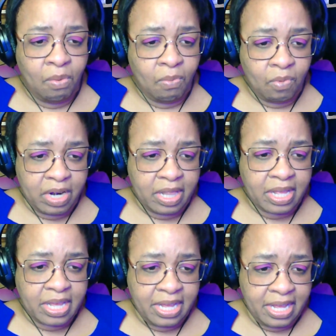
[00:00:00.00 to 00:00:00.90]
one of
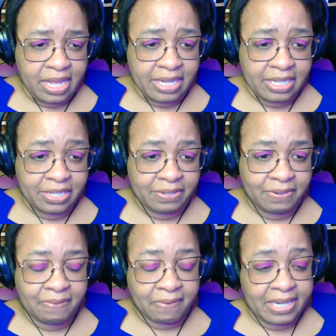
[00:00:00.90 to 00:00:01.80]
the kids
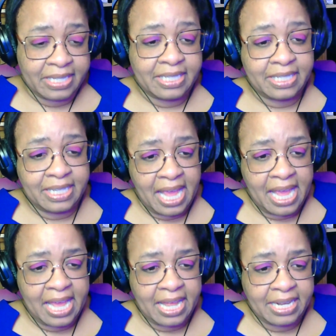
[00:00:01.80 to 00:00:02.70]
raised his
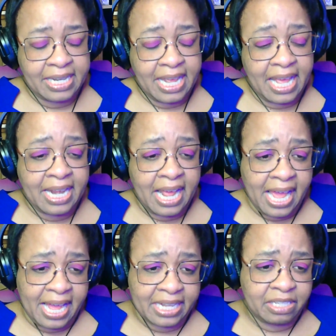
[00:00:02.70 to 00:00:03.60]
hand and
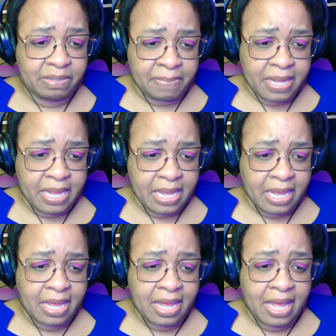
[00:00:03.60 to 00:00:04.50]
asked
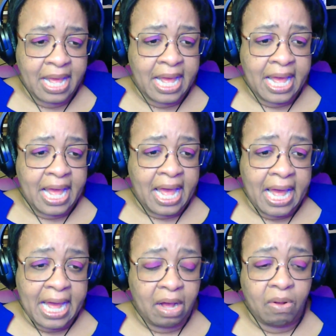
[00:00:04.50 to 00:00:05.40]
me
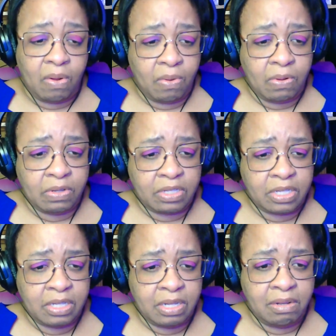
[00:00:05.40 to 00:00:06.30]
how old
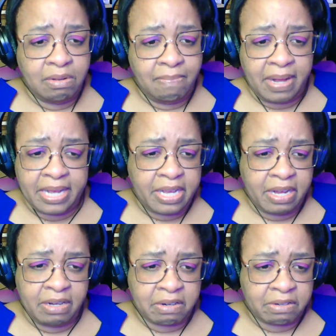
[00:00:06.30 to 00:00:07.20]
my
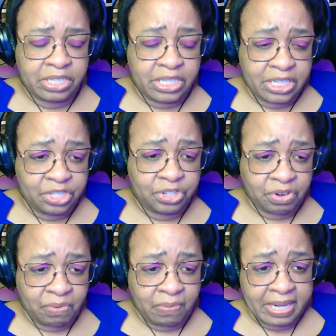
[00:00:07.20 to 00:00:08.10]
younger
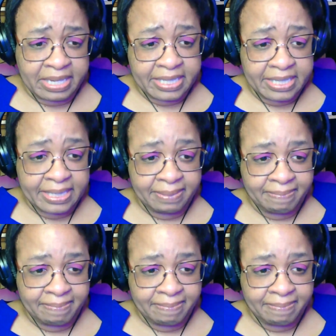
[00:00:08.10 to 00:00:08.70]
sister was.